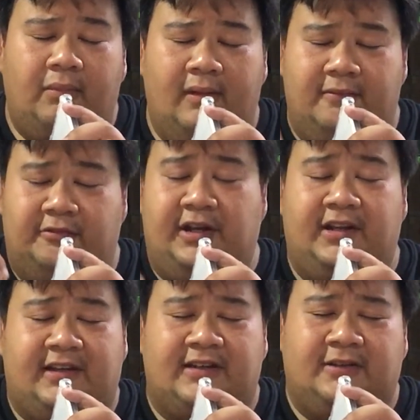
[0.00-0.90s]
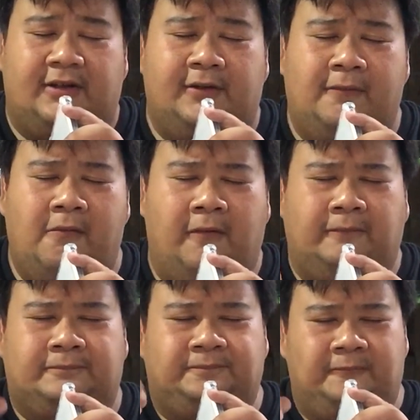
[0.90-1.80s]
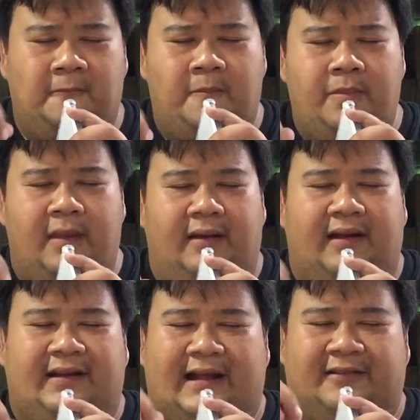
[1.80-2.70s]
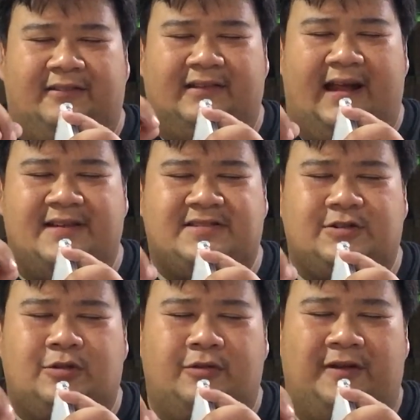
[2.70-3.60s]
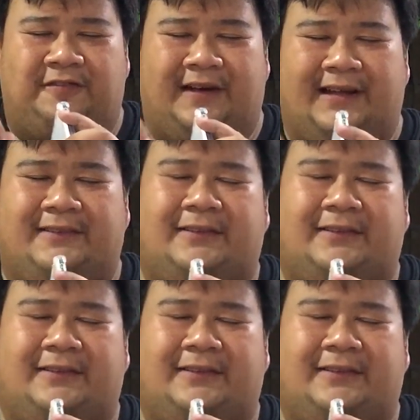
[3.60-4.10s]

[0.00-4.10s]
Really tender. And that nice gooey fat